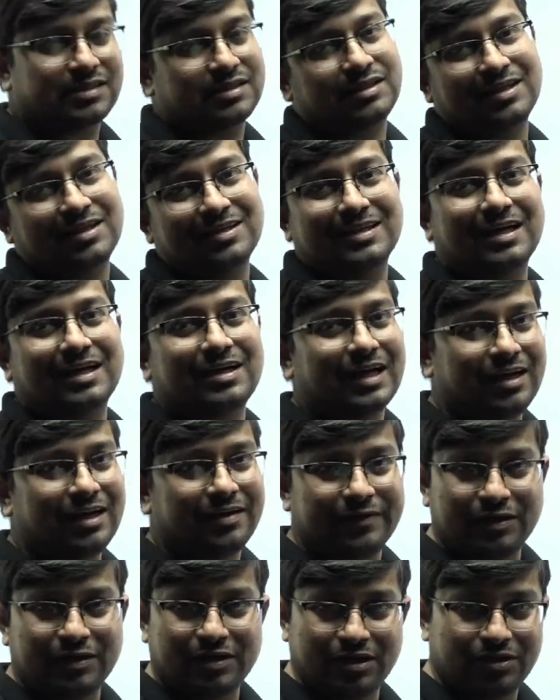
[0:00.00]
thing that
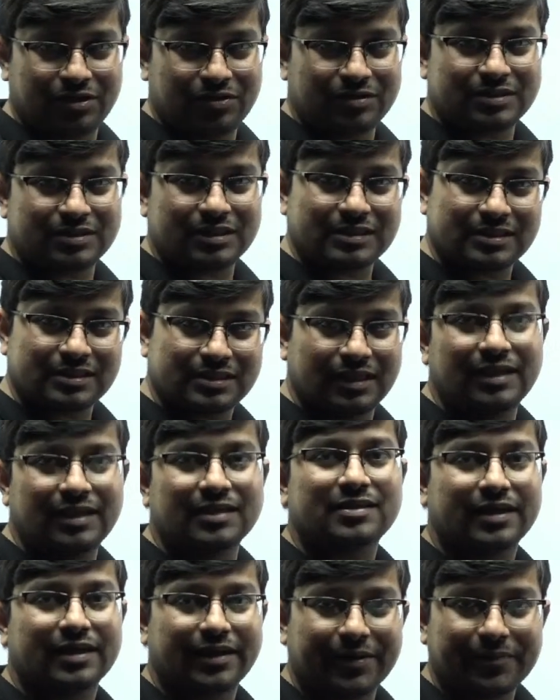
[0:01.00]
anyone can do. It's a silly
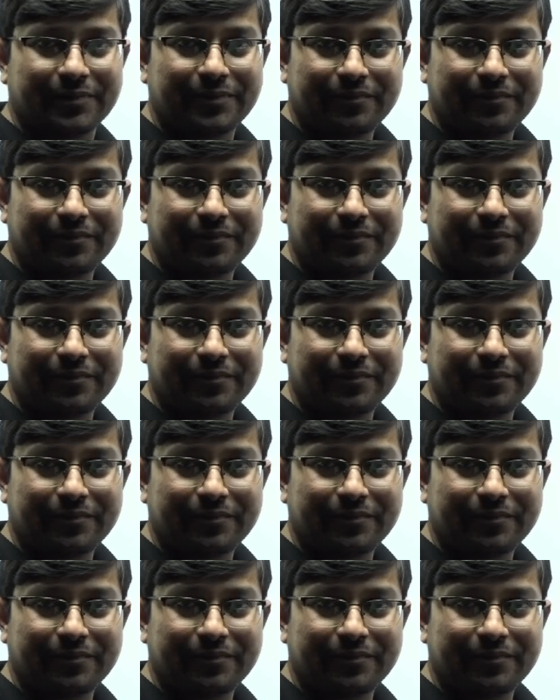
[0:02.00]
thing.